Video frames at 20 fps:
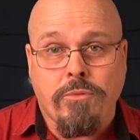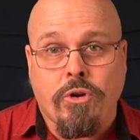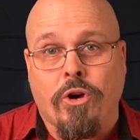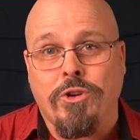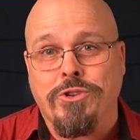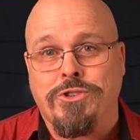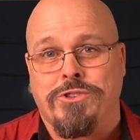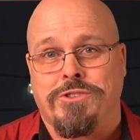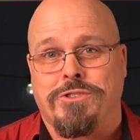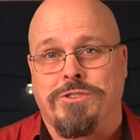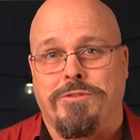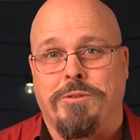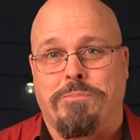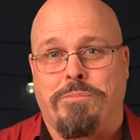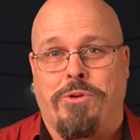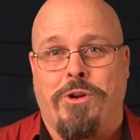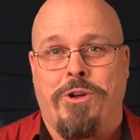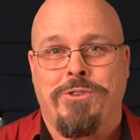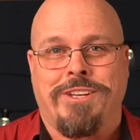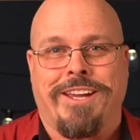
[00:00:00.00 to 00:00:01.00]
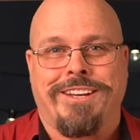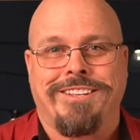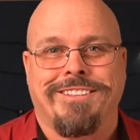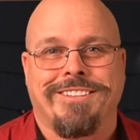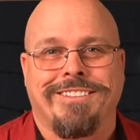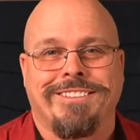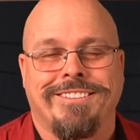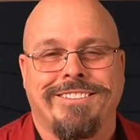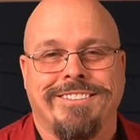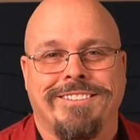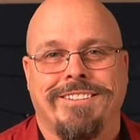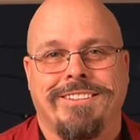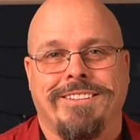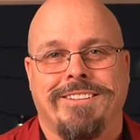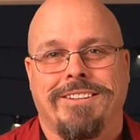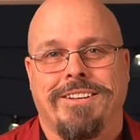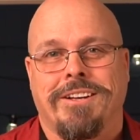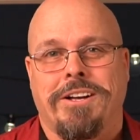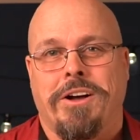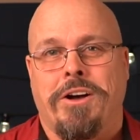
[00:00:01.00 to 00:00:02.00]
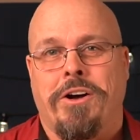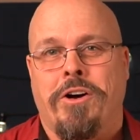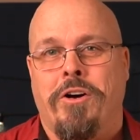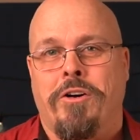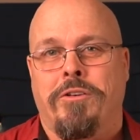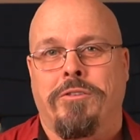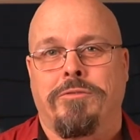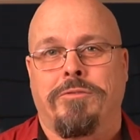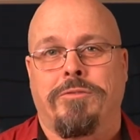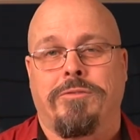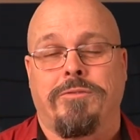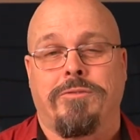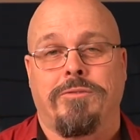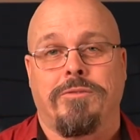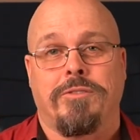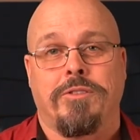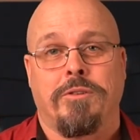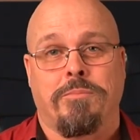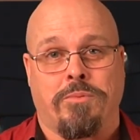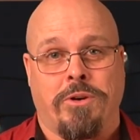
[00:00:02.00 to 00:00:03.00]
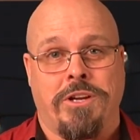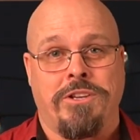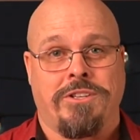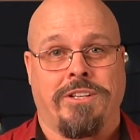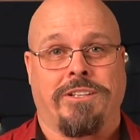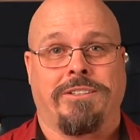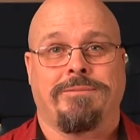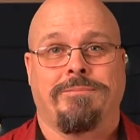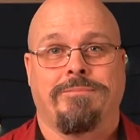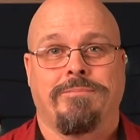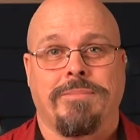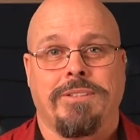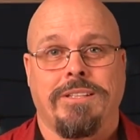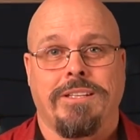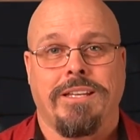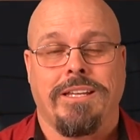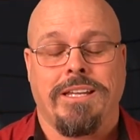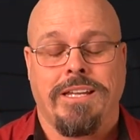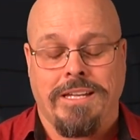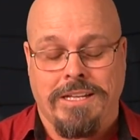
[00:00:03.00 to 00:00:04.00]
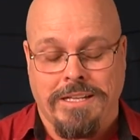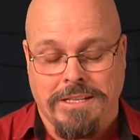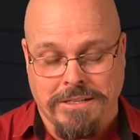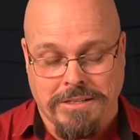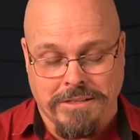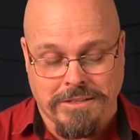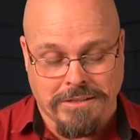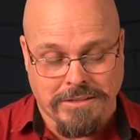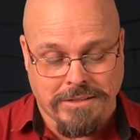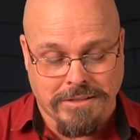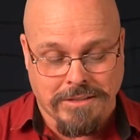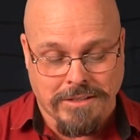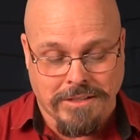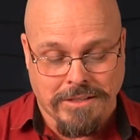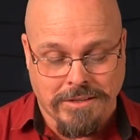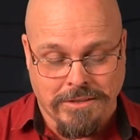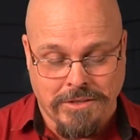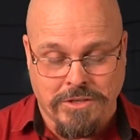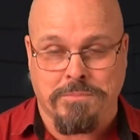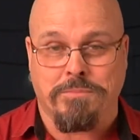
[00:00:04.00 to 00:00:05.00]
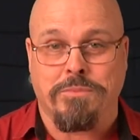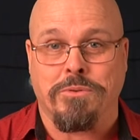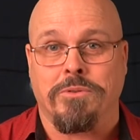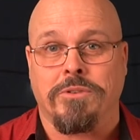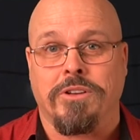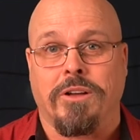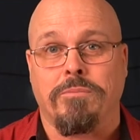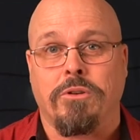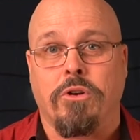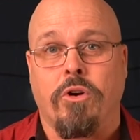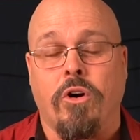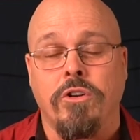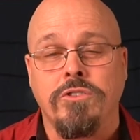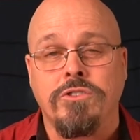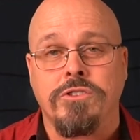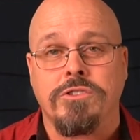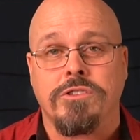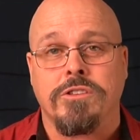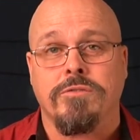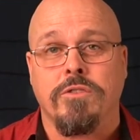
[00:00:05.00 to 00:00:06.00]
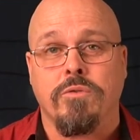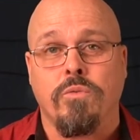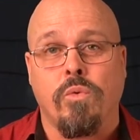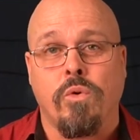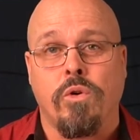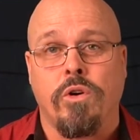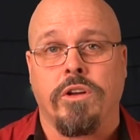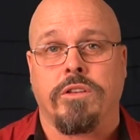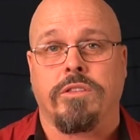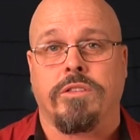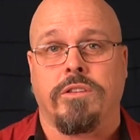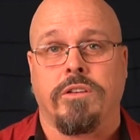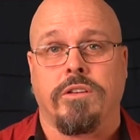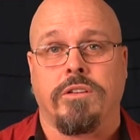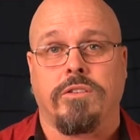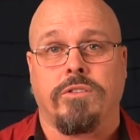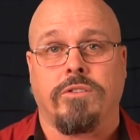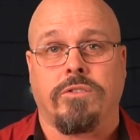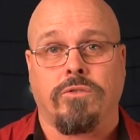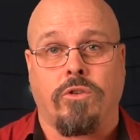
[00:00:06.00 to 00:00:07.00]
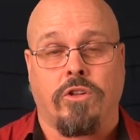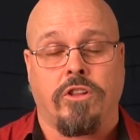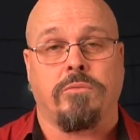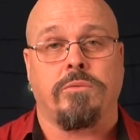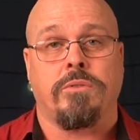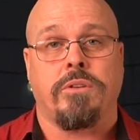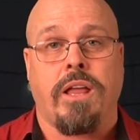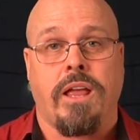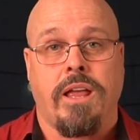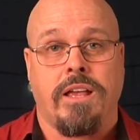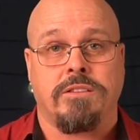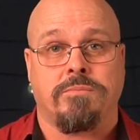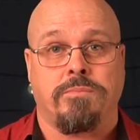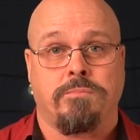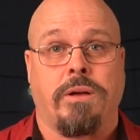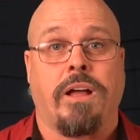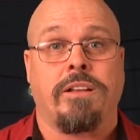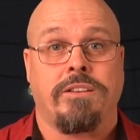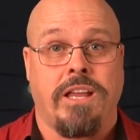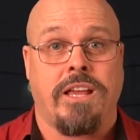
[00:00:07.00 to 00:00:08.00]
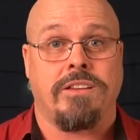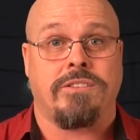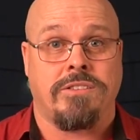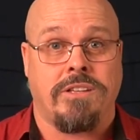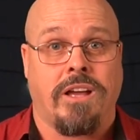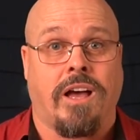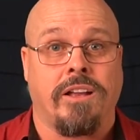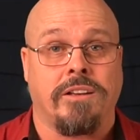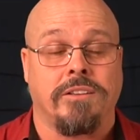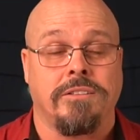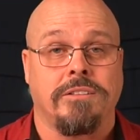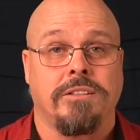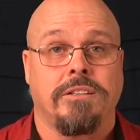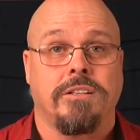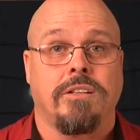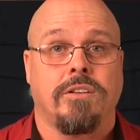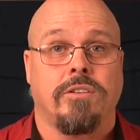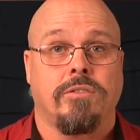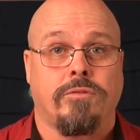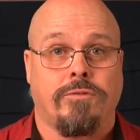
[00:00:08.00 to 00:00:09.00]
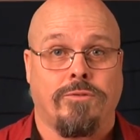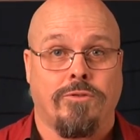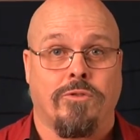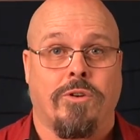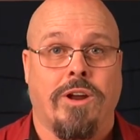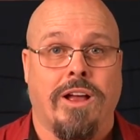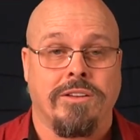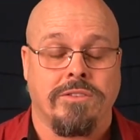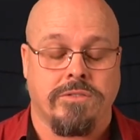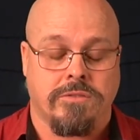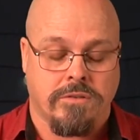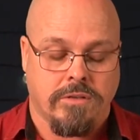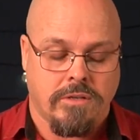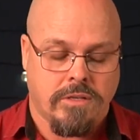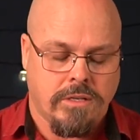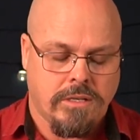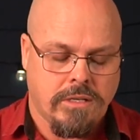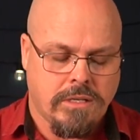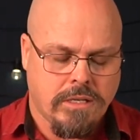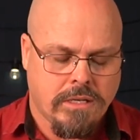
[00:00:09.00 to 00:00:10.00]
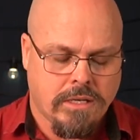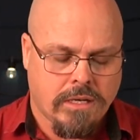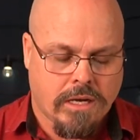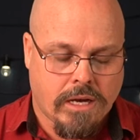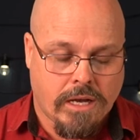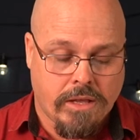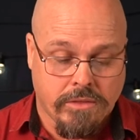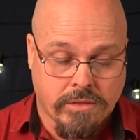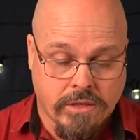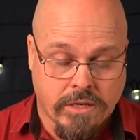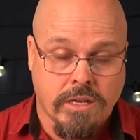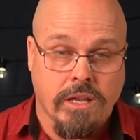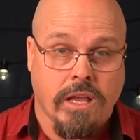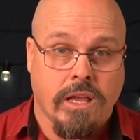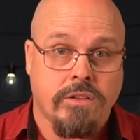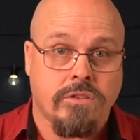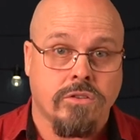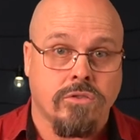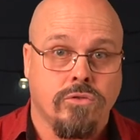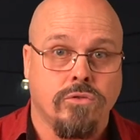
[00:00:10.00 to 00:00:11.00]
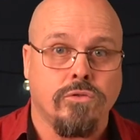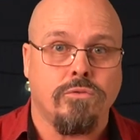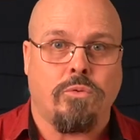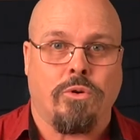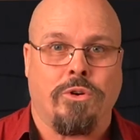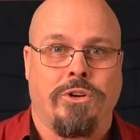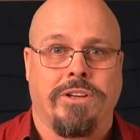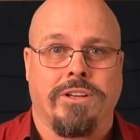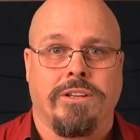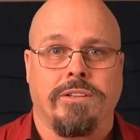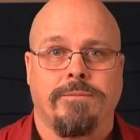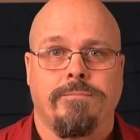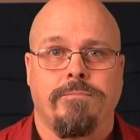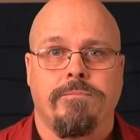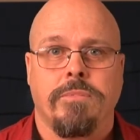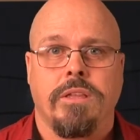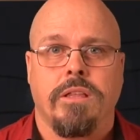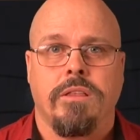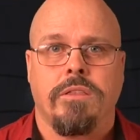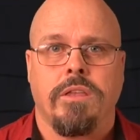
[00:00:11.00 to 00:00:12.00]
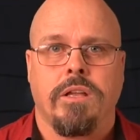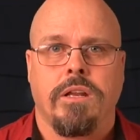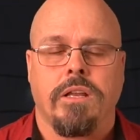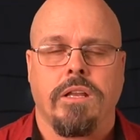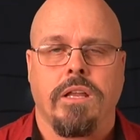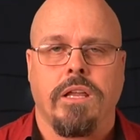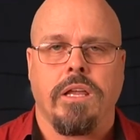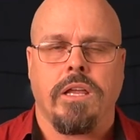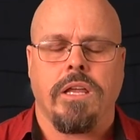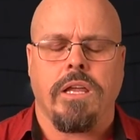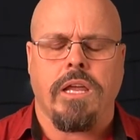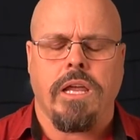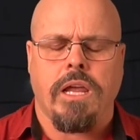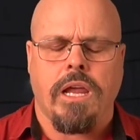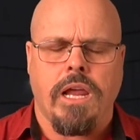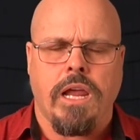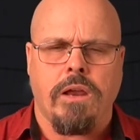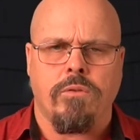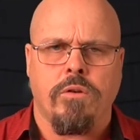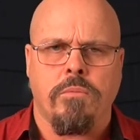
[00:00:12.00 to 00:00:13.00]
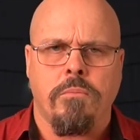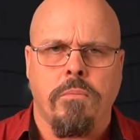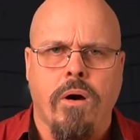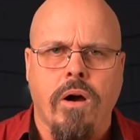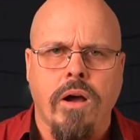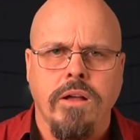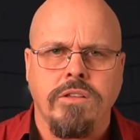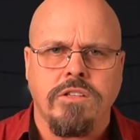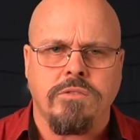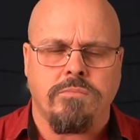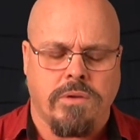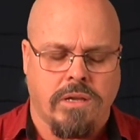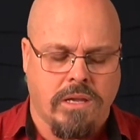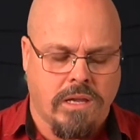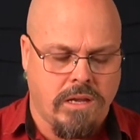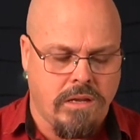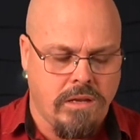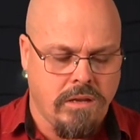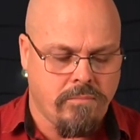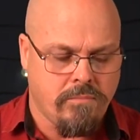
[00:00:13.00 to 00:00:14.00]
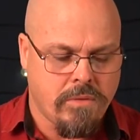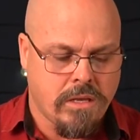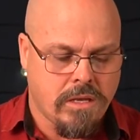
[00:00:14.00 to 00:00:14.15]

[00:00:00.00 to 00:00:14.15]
conscious of the project of the preacher in this book. I'm conscious of the work that Solomon has done for us. That it's a good work, that it reminds me